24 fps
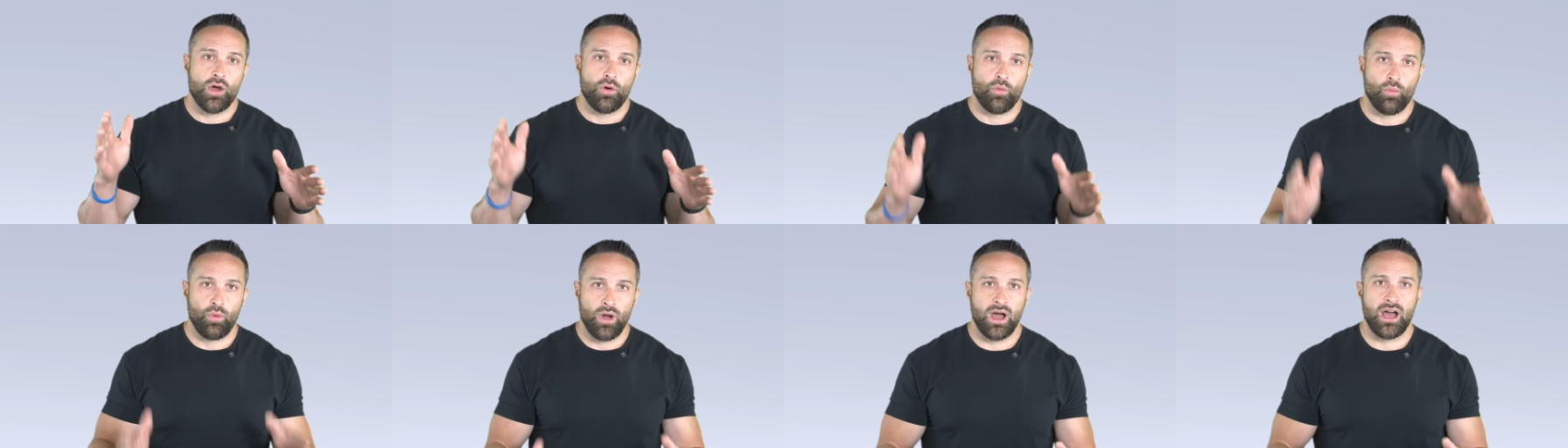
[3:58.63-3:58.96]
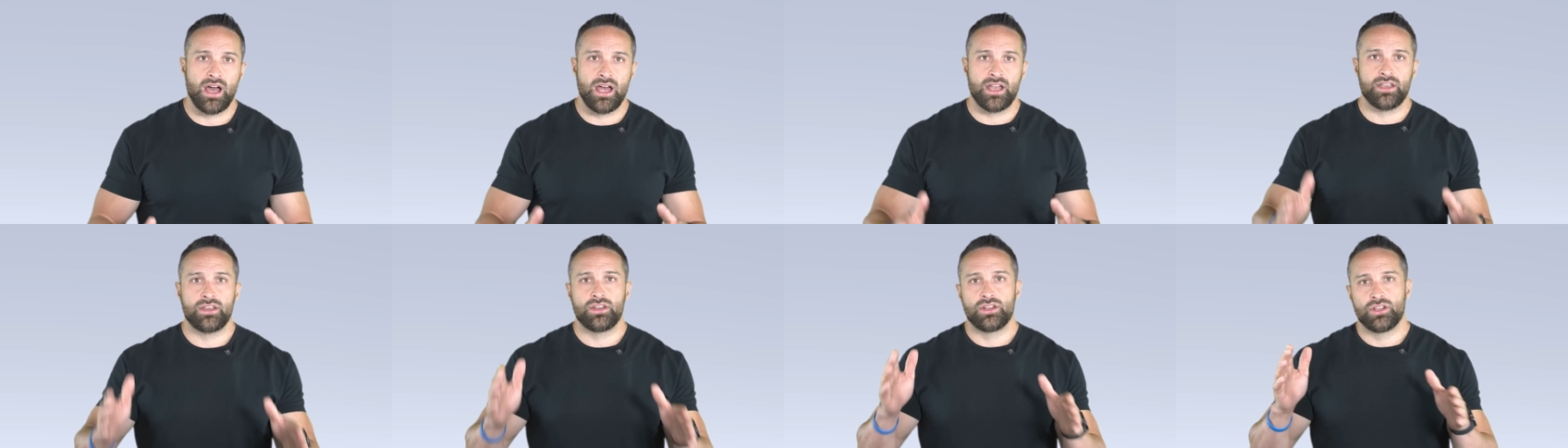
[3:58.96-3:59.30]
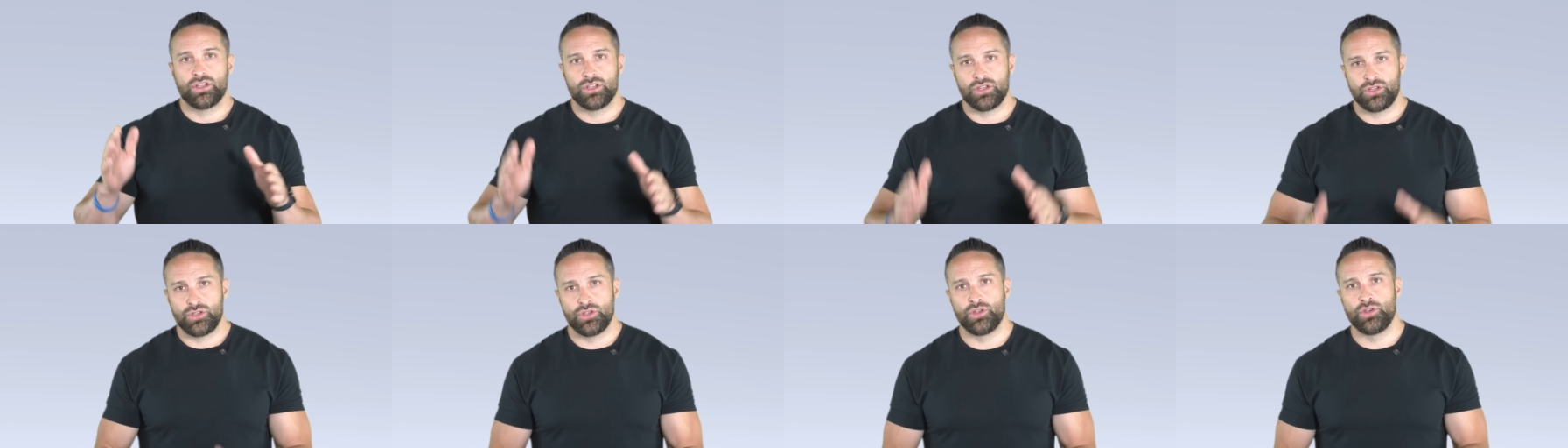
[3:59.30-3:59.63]
what
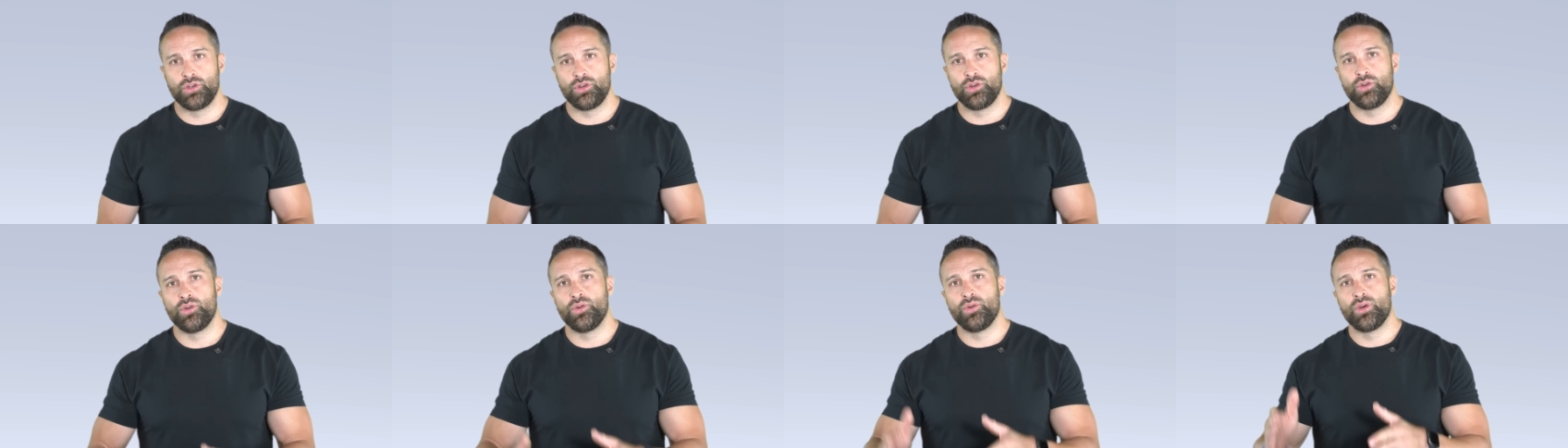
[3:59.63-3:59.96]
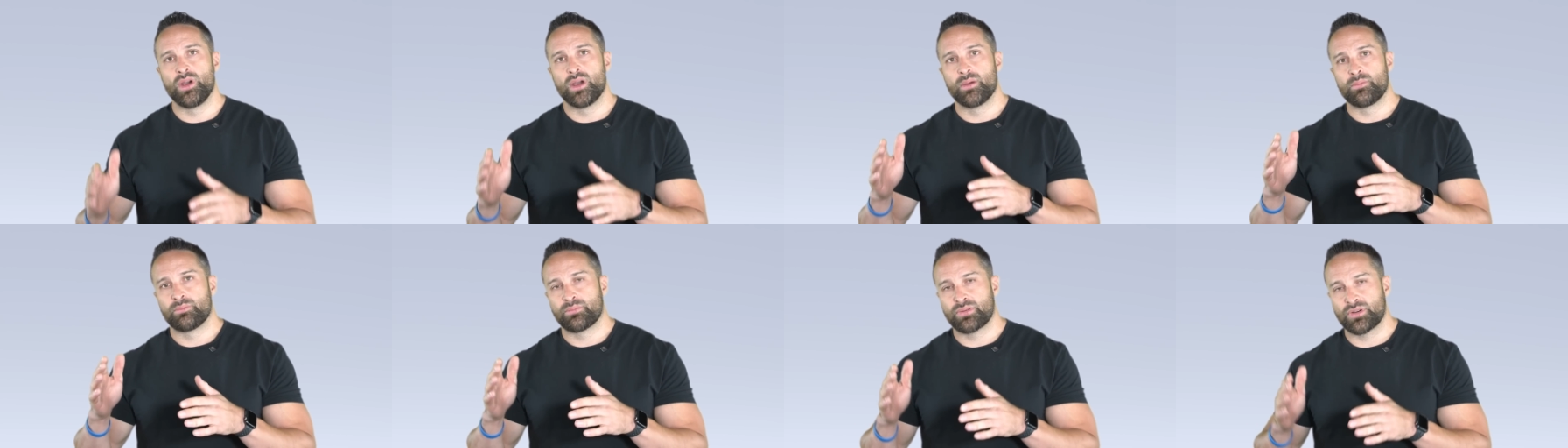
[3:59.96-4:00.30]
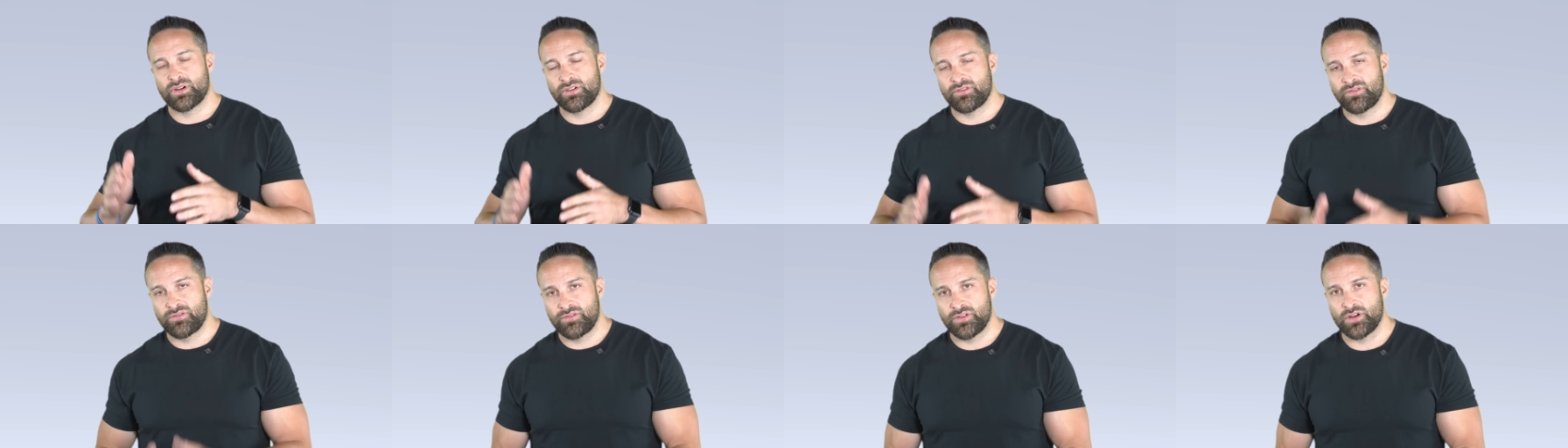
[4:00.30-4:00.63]
you
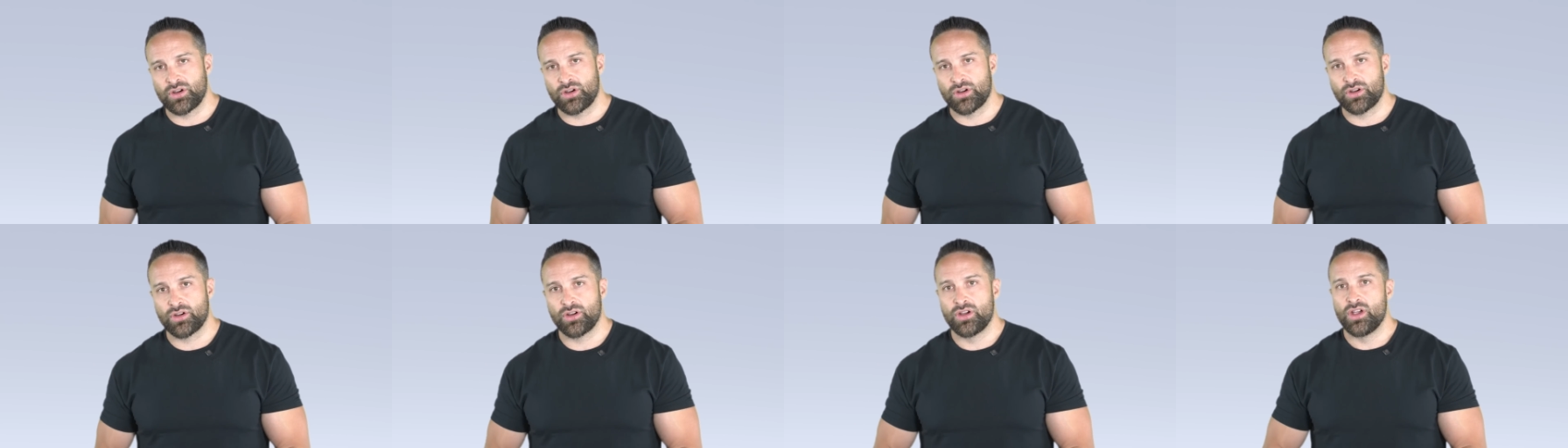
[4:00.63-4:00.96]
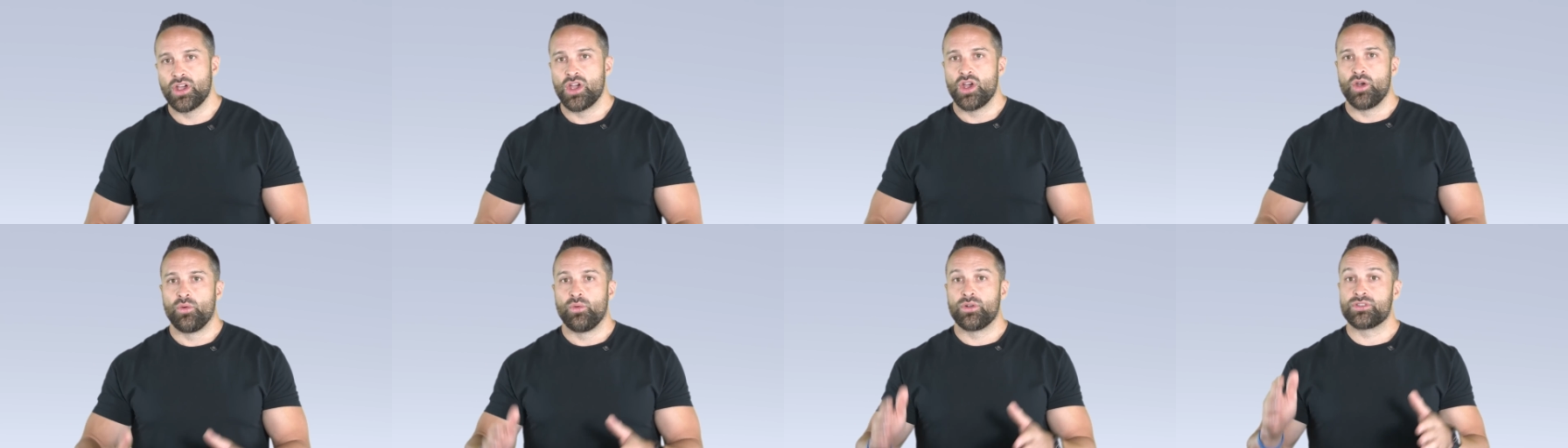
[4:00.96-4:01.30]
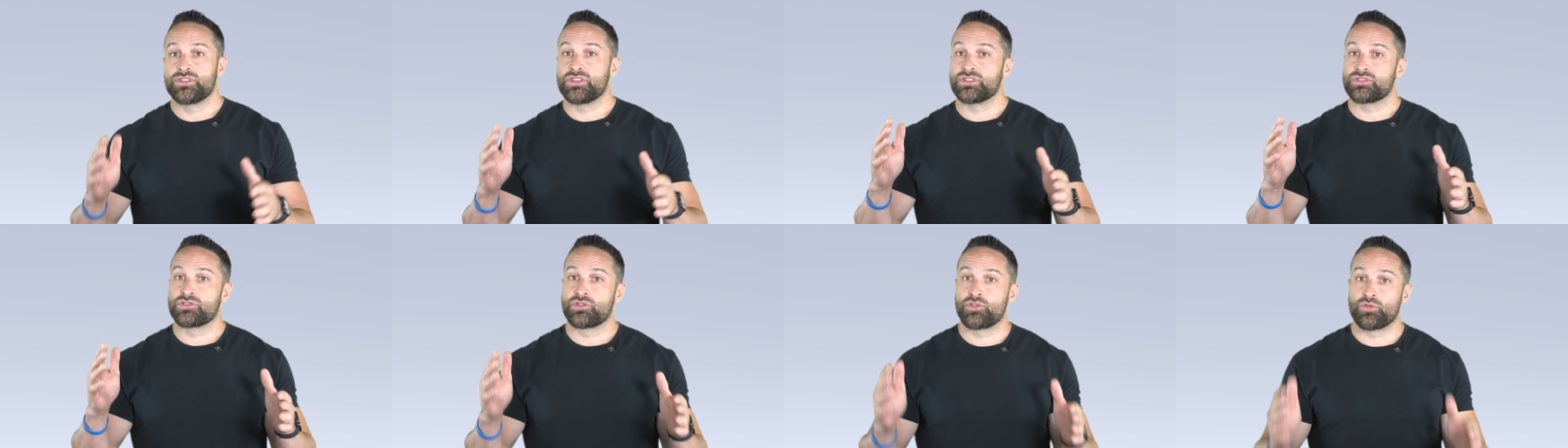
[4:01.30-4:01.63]
prefer,
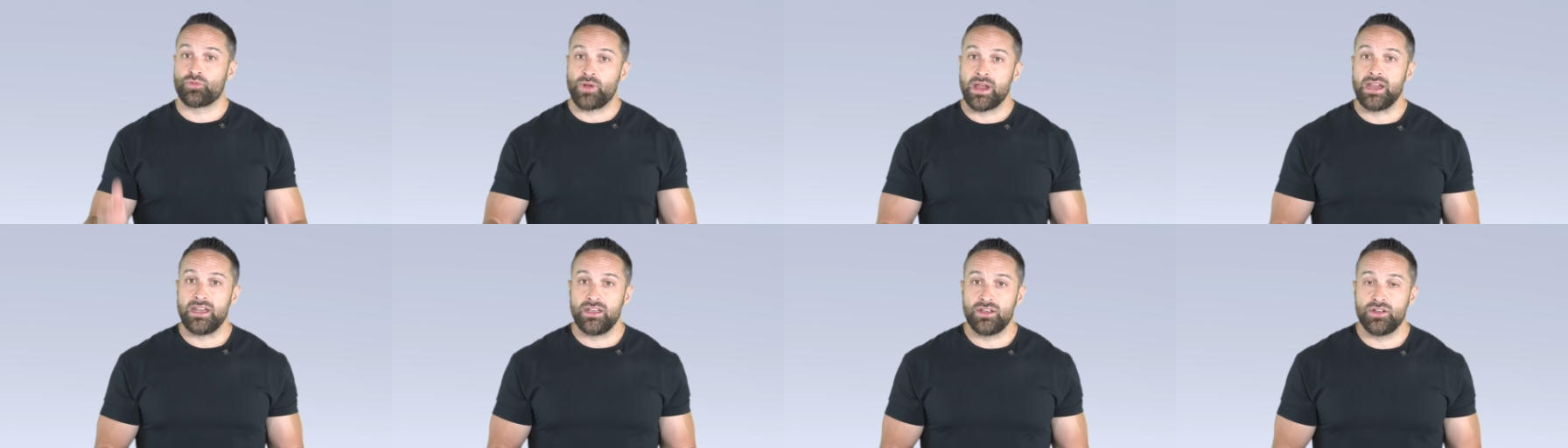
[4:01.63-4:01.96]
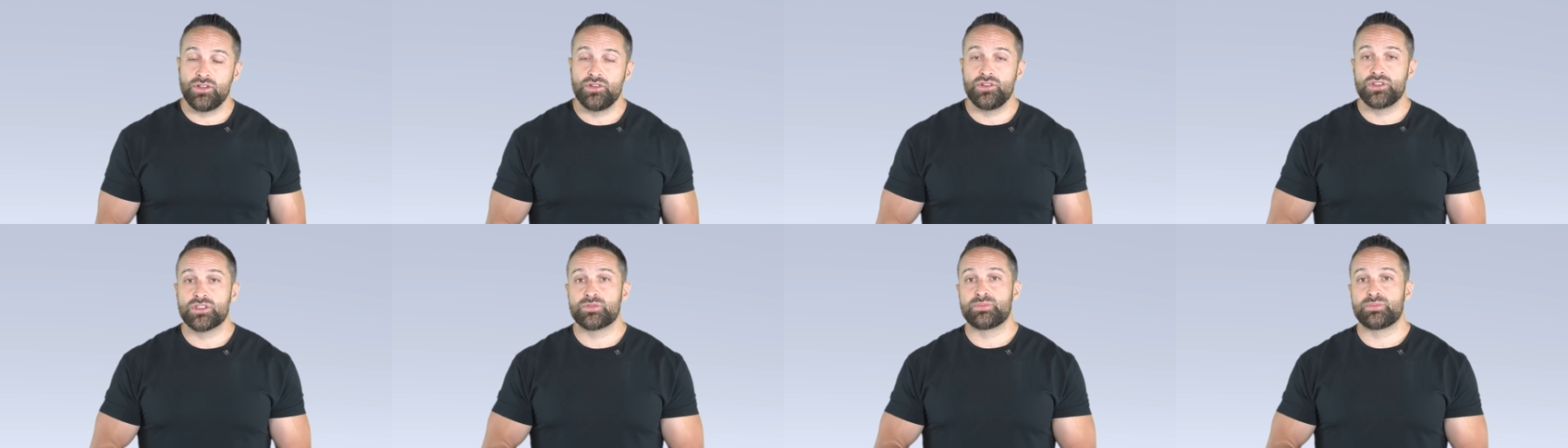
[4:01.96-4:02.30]
which is great news